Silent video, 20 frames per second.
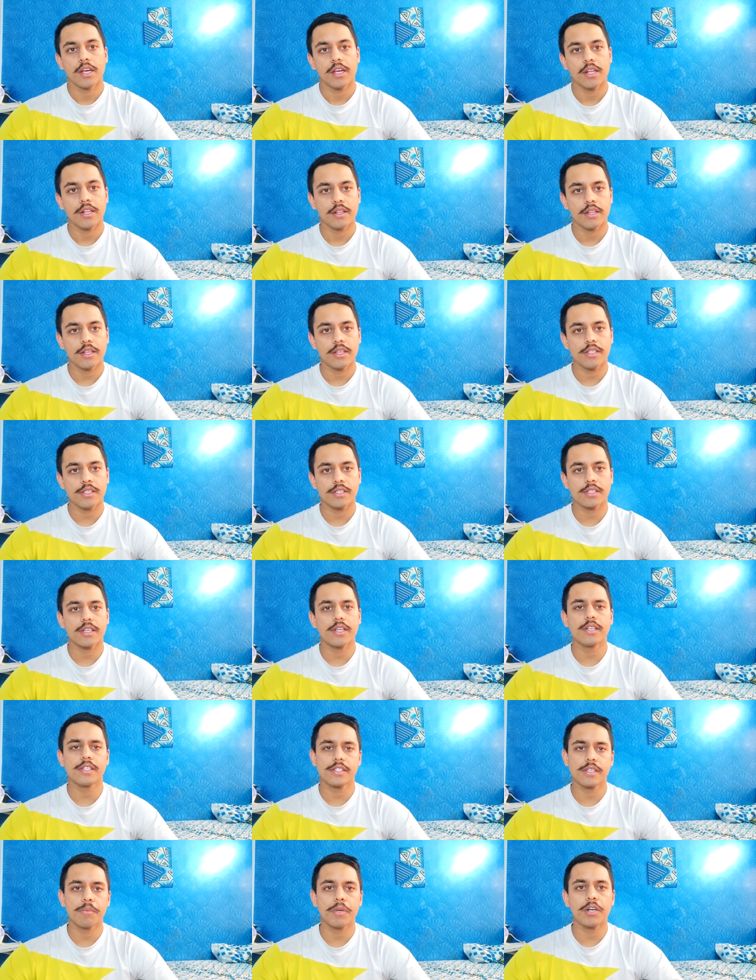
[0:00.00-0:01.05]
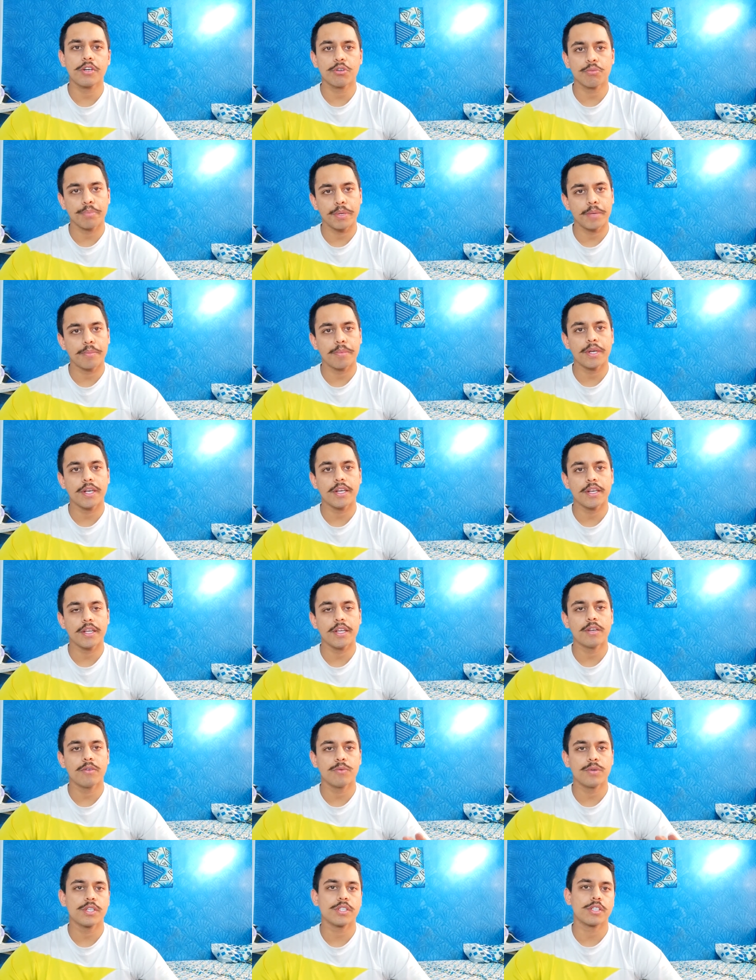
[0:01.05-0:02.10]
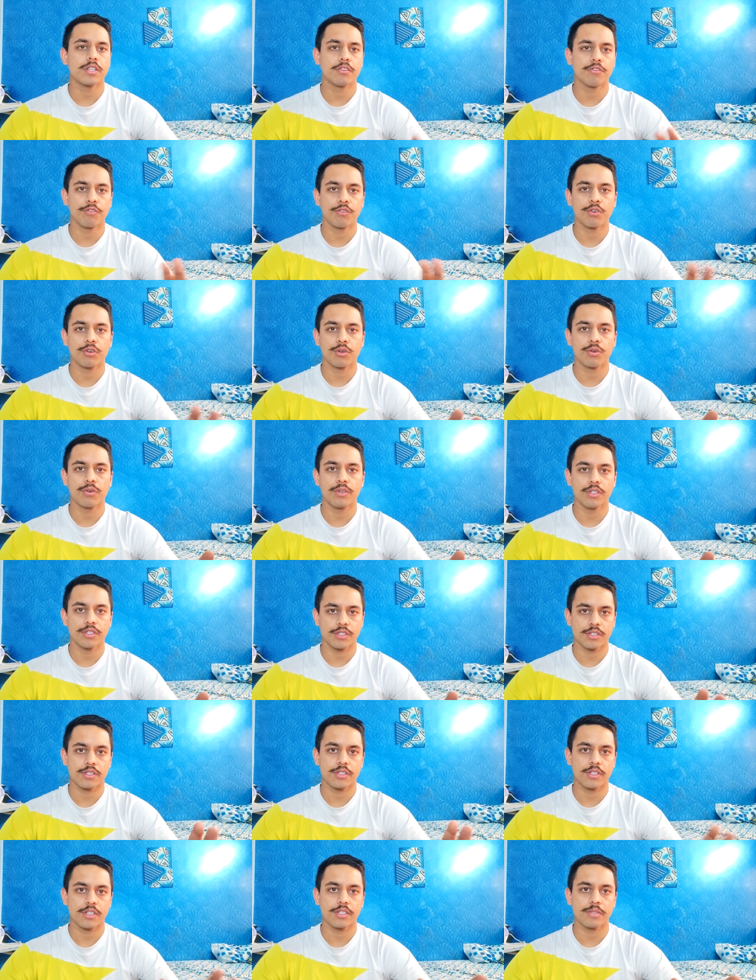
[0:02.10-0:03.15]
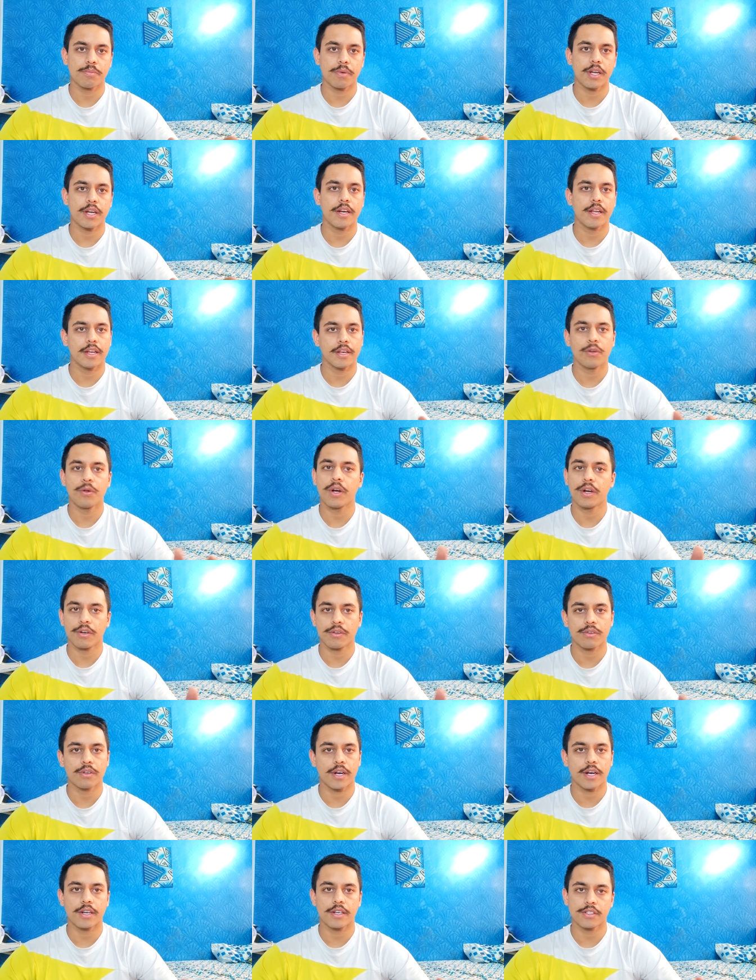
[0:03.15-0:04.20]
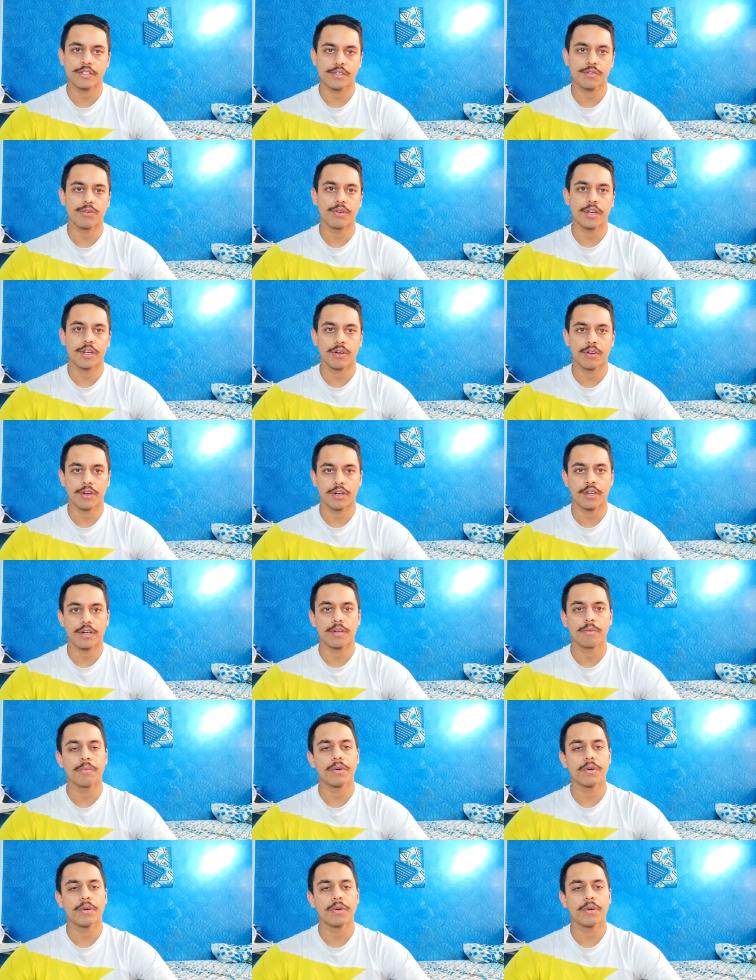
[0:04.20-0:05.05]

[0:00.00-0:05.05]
In this, it's similar to PPDT in which a photo is displayed and you had to write a story on it.